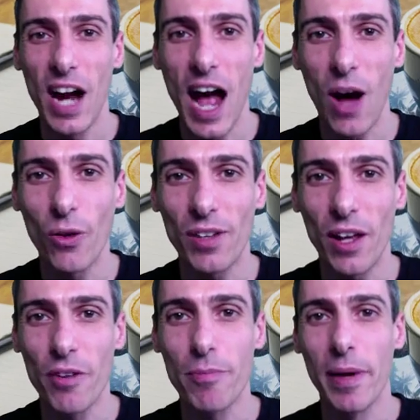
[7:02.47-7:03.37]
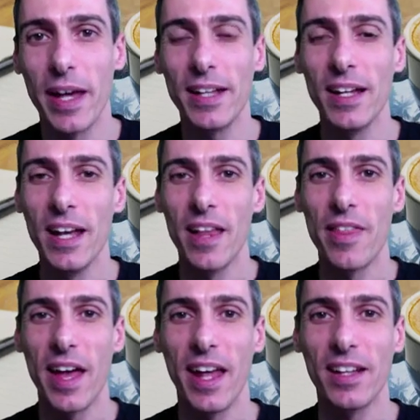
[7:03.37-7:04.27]
house out of bed,
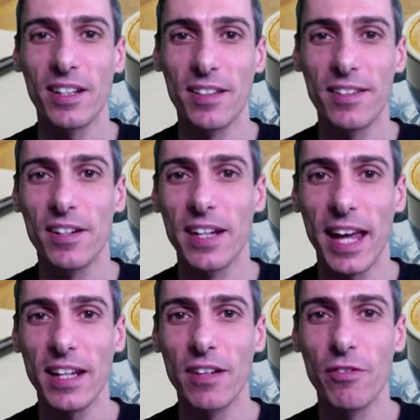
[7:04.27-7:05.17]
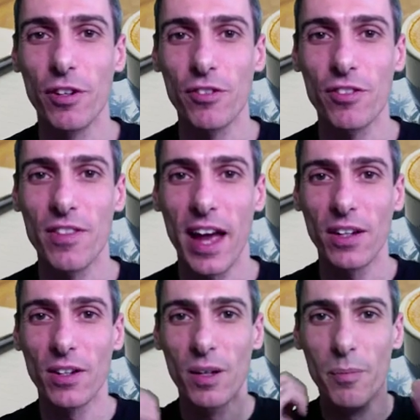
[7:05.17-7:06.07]
then consider getting a version that
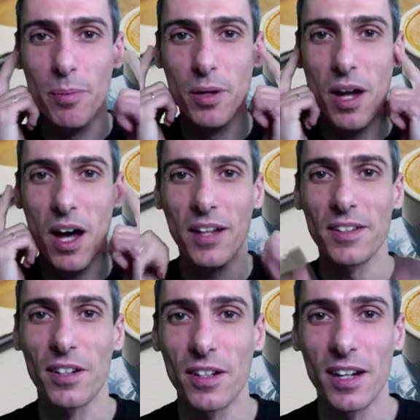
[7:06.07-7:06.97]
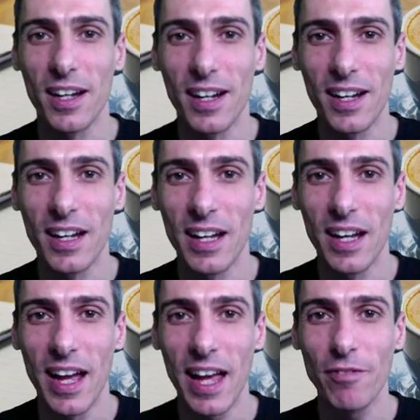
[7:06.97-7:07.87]
you can put on your
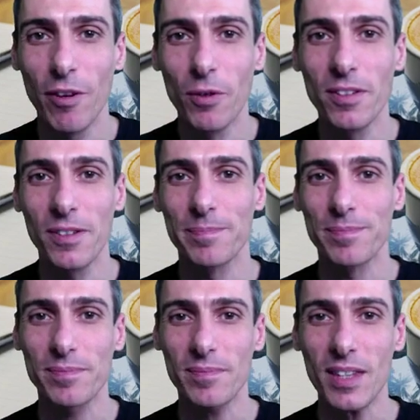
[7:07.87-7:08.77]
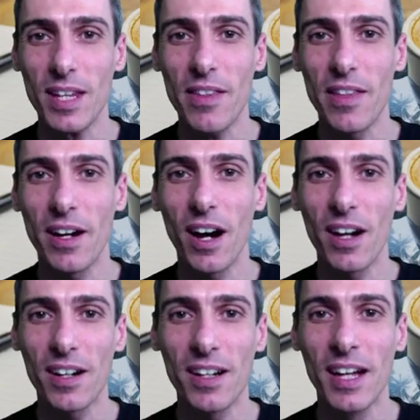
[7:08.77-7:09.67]
headphones. There
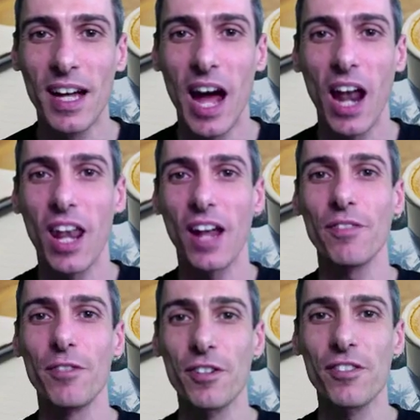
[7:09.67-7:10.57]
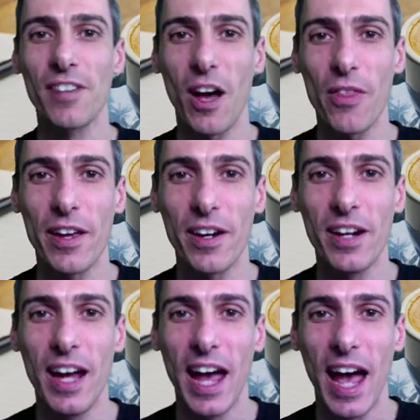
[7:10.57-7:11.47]
are a lot of versions out
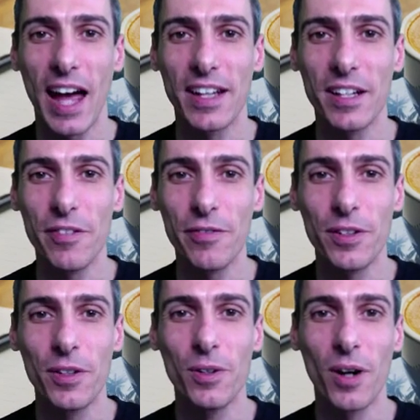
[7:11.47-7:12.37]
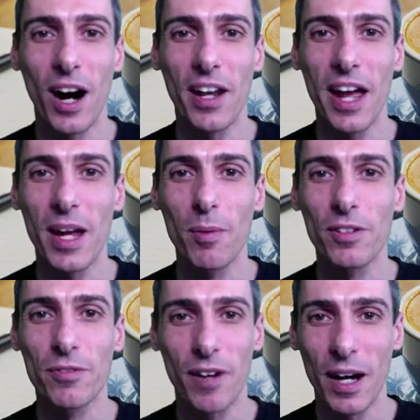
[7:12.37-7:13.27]
there, and if you are not able
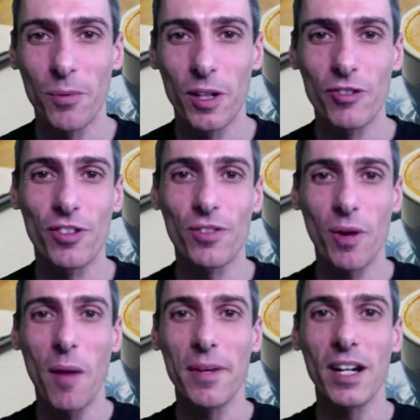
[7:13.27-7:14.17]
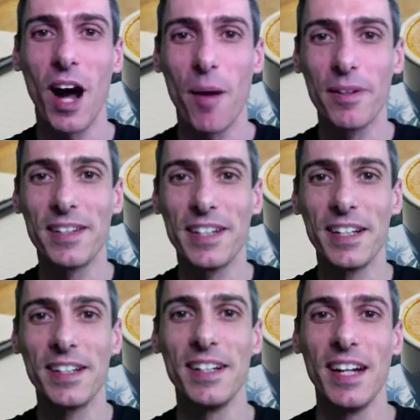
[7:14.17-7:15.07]
to find one, just drop me a comment
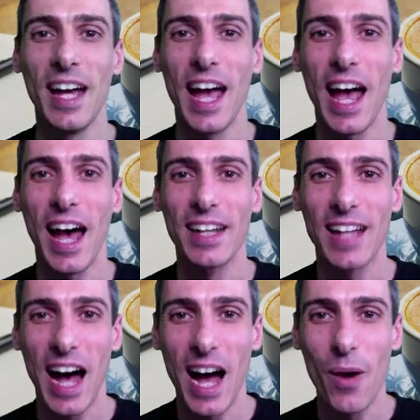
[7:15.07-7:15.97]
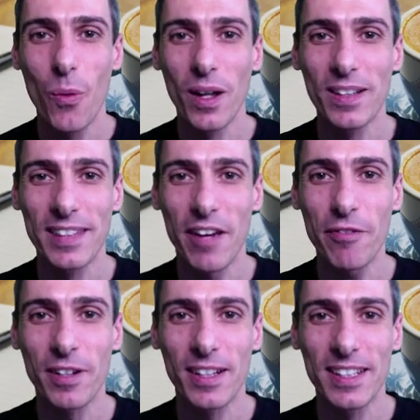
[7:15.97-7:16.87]
here and I will
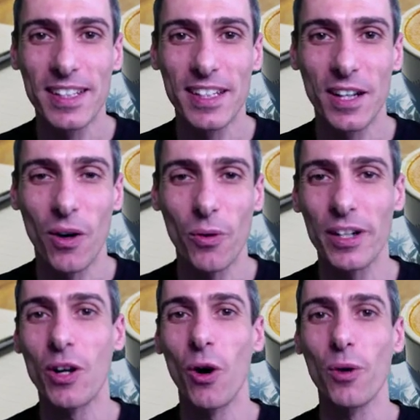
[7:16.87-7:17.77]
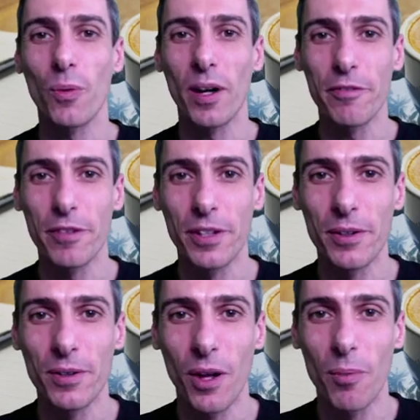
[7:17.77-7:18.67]
definitely record one for
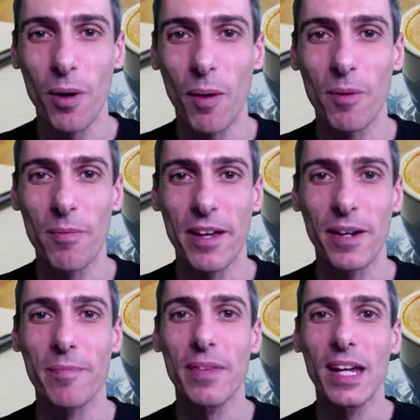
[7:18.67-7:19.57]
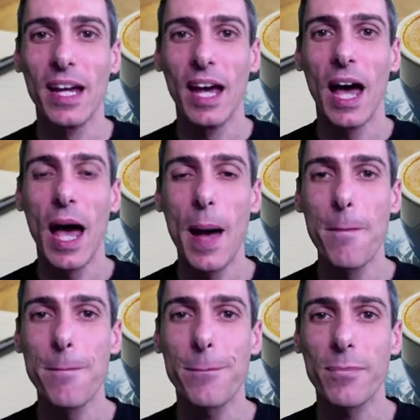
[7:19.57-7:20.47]
you, no problem there.
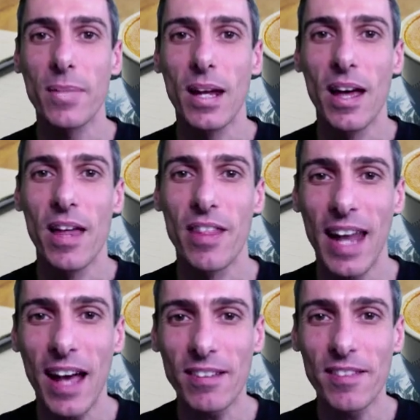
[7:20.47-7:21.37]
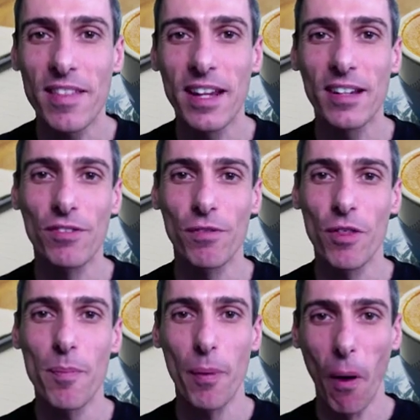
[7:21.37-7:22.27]
The last thing is for
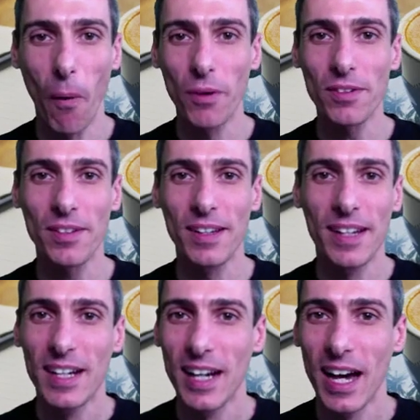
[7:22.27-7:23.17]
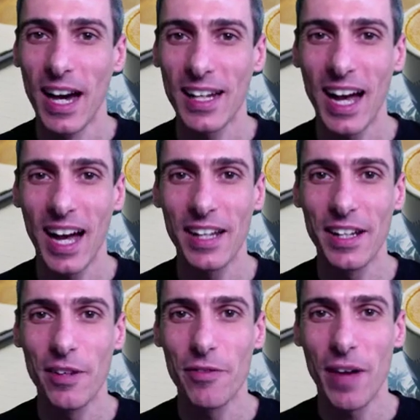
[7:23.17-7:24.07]
the pros,
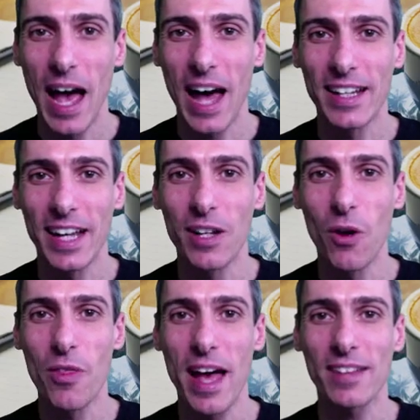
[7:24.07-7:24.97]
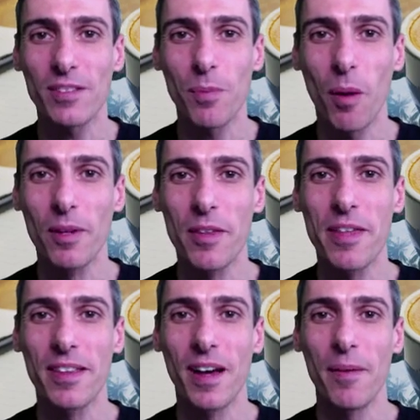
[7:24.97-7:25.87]
and I know that's probably a
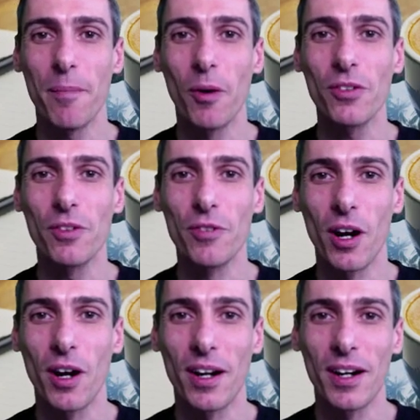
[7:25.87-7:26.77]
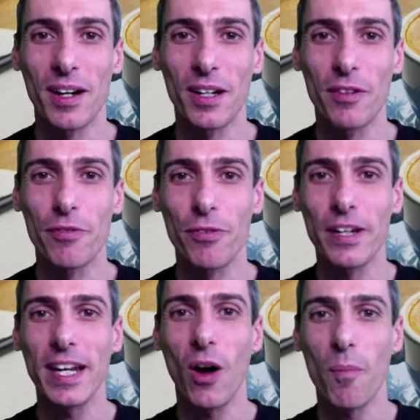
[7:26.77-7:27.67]
thing that most of you are going to
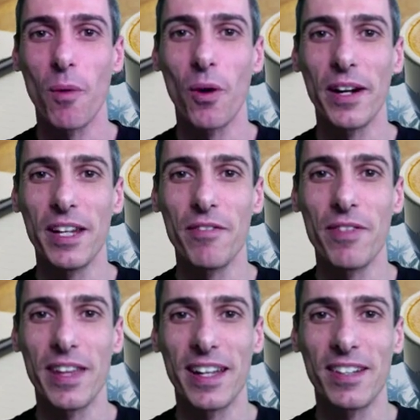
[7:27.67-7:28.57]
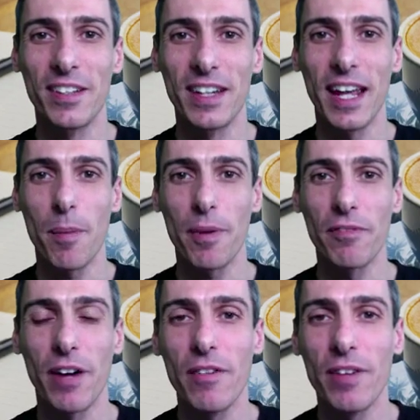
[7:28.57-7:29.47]
freak out more even than to get up at
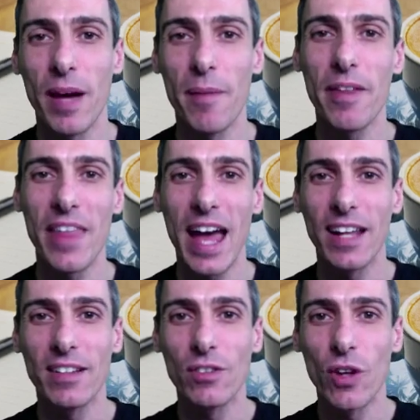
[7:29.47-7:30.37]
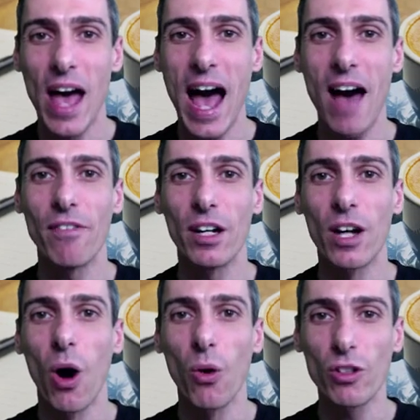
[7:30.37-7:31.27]
5 a.m., and that is to have a
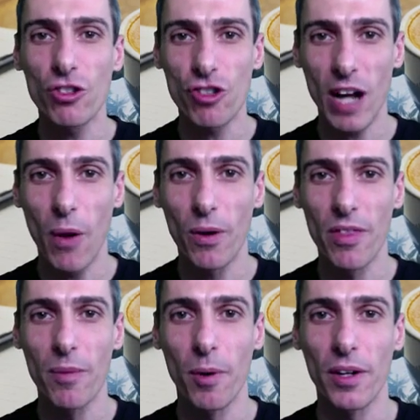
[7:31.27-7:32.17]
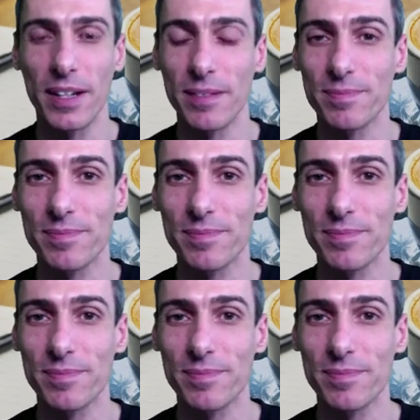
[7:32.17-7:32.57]
cold shower in the morning.